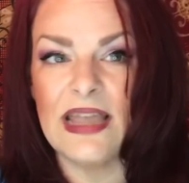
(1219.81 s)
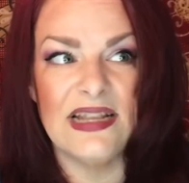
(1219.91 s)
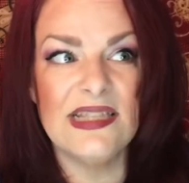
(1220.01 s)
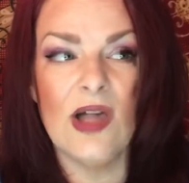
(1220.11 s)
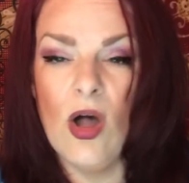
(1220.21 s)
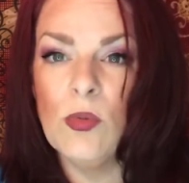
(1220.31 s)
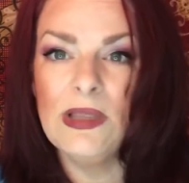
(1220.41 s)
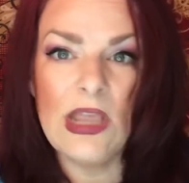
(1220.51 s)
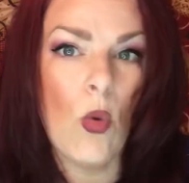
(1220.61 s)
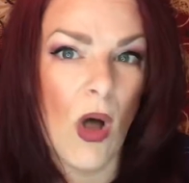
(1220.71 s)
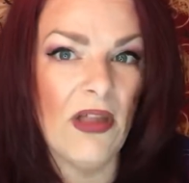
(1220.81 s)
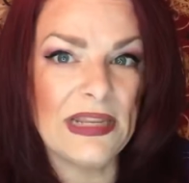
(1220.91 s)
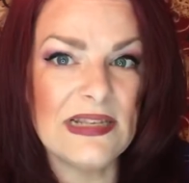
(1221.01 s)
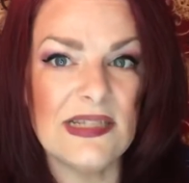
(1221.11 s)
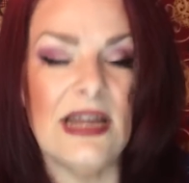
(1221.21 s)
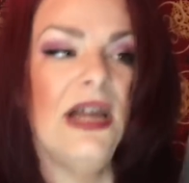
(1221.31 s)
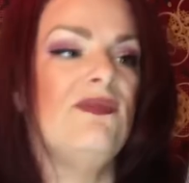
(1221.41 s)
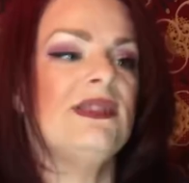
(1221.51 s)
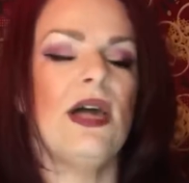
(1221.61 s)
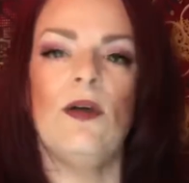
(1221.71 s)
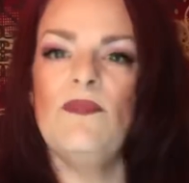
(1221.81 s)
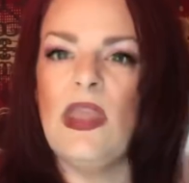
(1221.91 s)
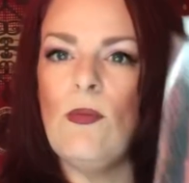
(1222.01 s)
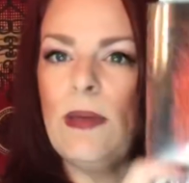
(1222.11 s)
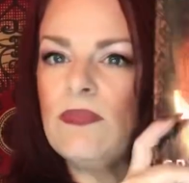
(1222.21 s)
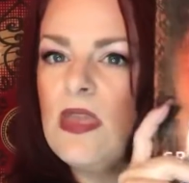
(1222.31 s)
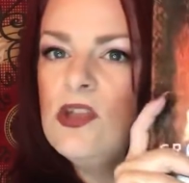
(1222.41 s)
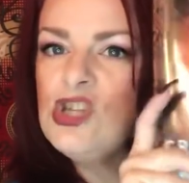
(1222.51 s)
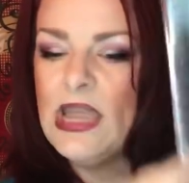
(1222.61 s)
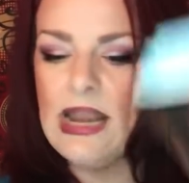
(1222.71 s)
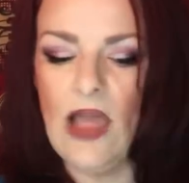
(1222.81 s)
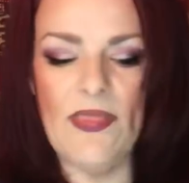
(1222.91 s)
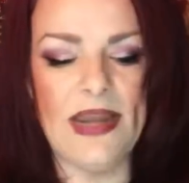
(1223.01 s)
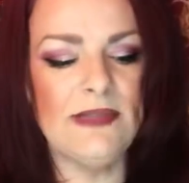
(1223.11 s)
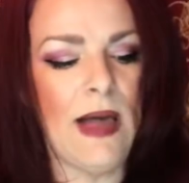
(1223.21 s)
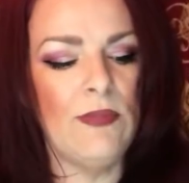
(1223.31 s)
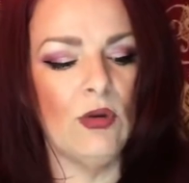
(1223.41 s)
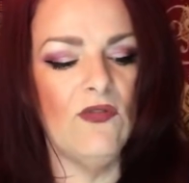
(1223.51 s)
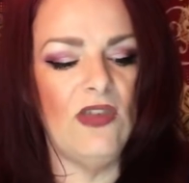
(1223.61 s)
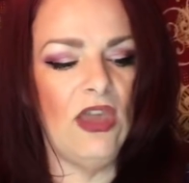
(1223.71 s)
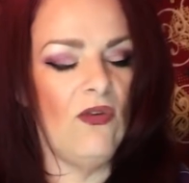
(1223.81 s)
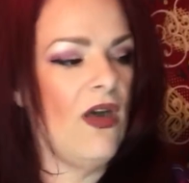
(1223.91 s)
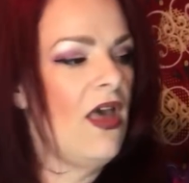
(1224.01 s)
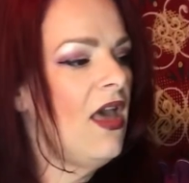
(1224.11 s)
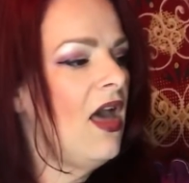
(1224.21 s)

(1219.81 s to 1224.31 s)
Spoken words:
Like, it's all really quality stuff. So anyway, check it out. That is my book review.